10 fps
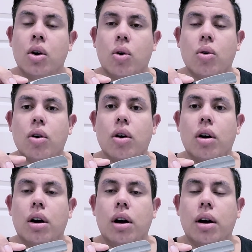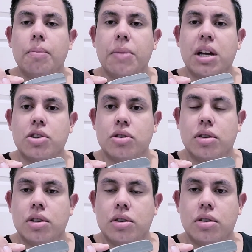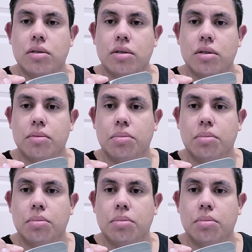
Or um, making sure that your